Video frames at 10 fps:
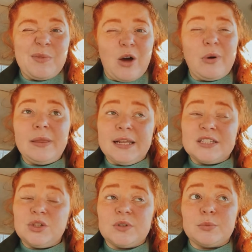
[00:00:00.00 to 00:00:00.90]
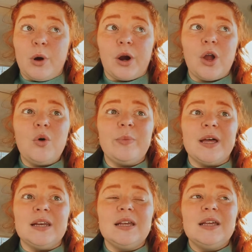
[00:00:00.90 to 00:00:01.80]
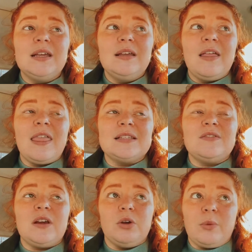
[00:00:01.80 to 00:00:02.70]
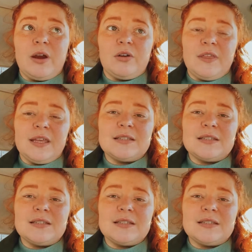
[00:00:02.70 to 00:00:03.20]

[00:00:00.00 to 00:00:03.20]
I'll probably get to do it tomorrow, but that's a very rare thing.